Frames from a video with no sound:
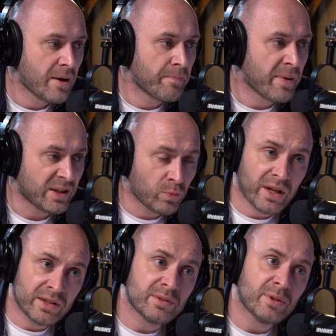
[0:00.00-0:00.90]
but
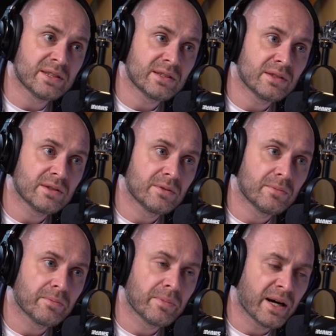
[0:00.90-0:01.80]
were dismissed
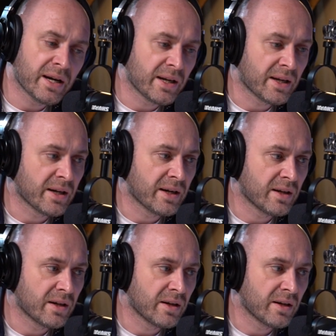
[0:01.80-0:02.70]
by
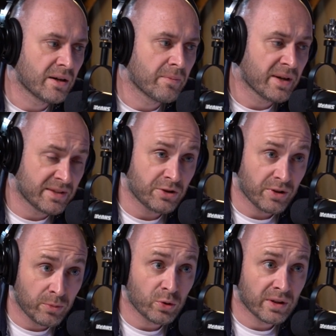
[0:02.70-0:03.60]
the
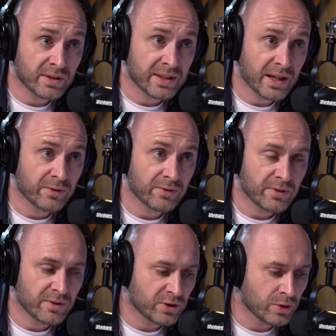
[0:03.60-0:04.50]
tribunal itself.
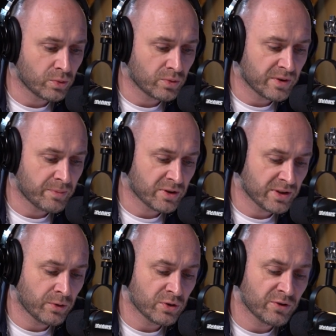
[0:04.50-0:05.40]
So the
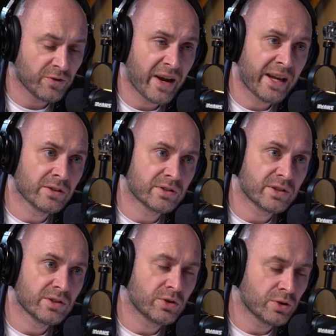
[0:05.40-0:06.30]
prosecution
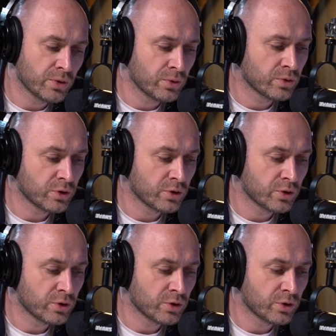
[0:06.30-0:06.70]
failed to